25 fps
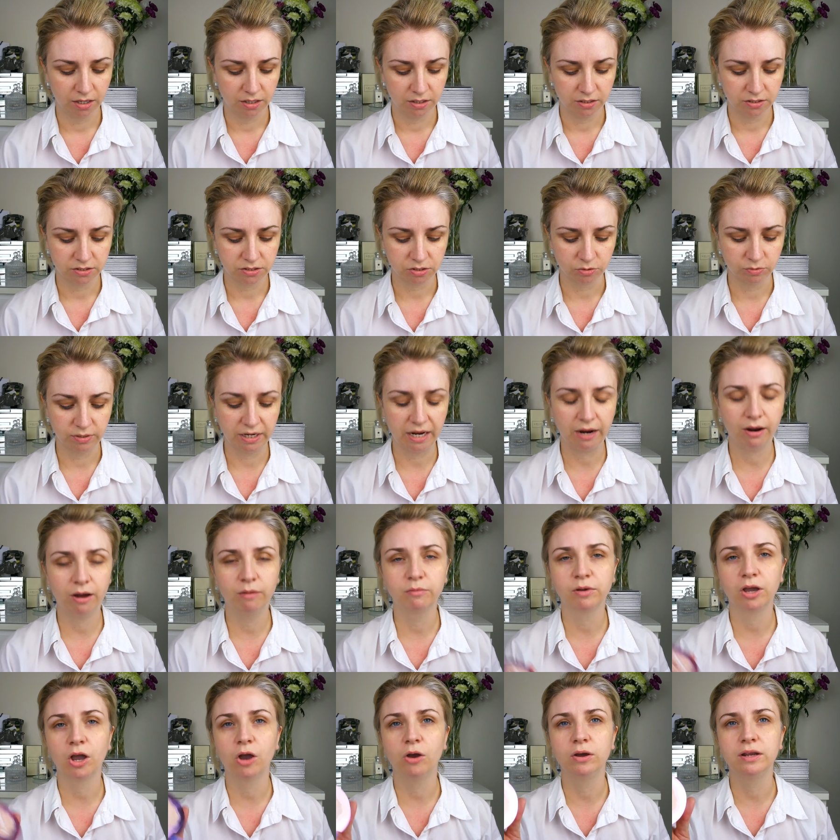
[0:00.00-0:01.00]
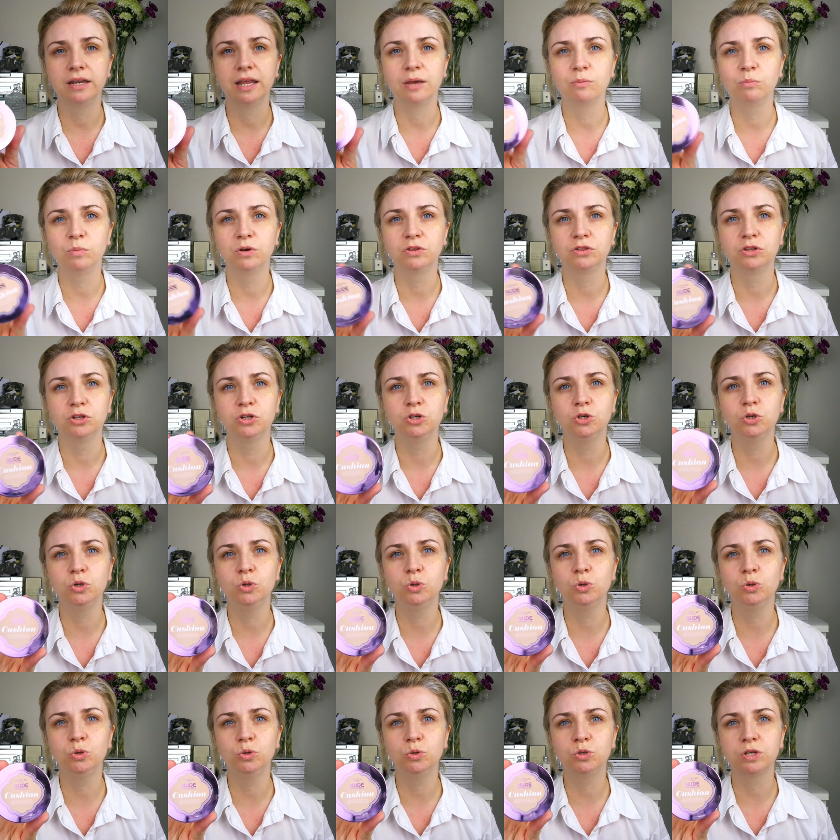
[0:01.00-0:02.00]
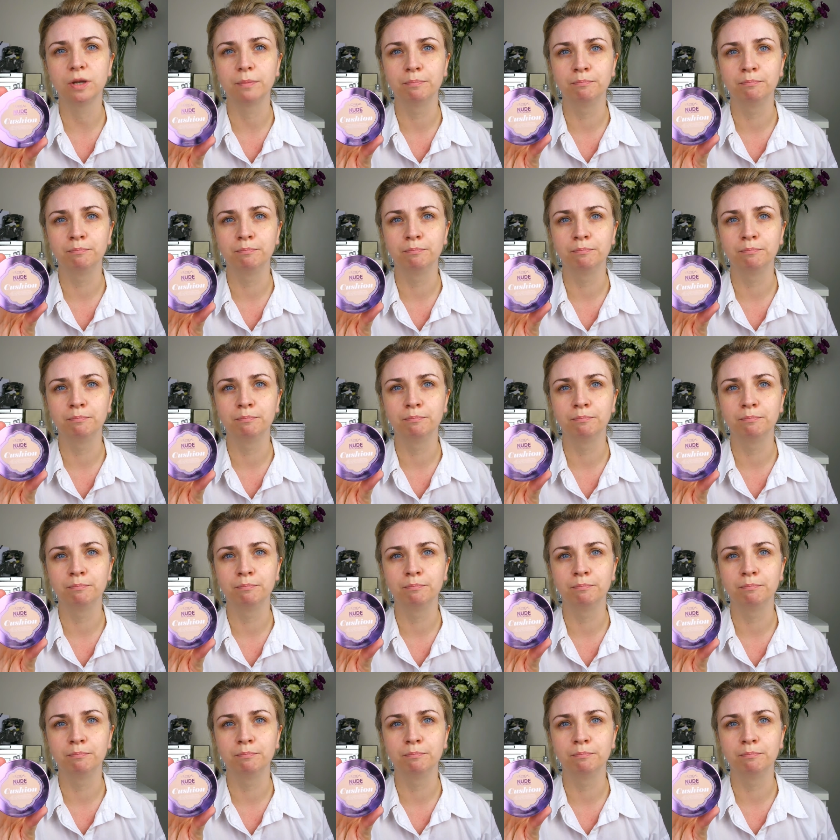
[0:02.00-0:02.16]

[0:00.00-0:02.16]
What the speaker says: So now I'm going in with the Nude